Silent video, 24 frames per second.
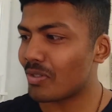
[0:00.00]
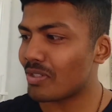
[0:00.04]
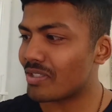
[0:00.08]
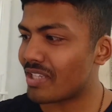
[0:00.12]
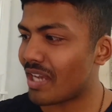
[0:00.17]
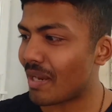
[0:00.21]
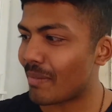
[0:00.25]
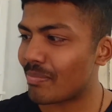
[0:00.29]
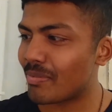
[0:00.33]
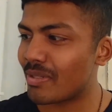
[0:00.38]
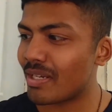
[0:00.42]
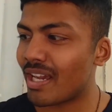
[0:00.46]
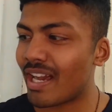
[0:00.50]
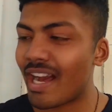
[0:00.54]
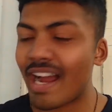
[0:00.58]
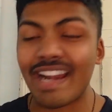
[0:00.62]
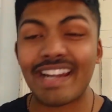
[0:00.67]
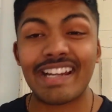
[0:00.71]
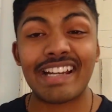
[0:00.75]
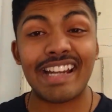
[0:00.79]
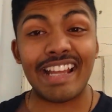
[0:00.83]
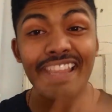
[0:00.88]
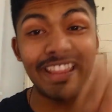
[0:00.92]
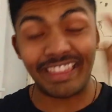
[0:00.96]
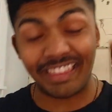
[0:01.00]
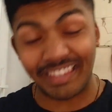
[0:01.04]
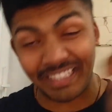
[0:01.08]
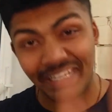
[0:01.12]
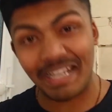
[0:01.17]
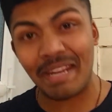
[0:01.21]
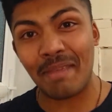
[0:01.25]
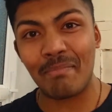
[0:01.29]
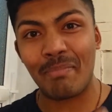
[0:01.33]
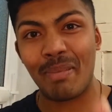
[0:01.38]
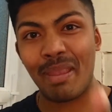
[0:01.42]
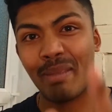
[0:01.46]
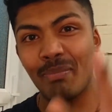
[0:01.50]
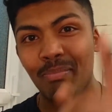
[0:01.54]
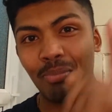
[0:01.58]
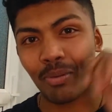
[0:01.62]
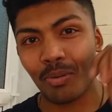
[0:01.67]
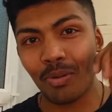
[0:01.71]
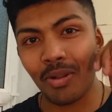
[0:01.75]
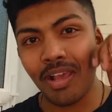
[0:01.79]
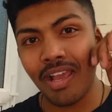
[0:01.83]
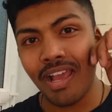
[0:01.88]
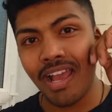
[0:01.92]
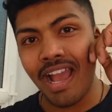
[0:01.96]
chapter 103
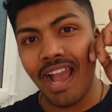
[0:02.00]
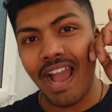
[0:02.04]
people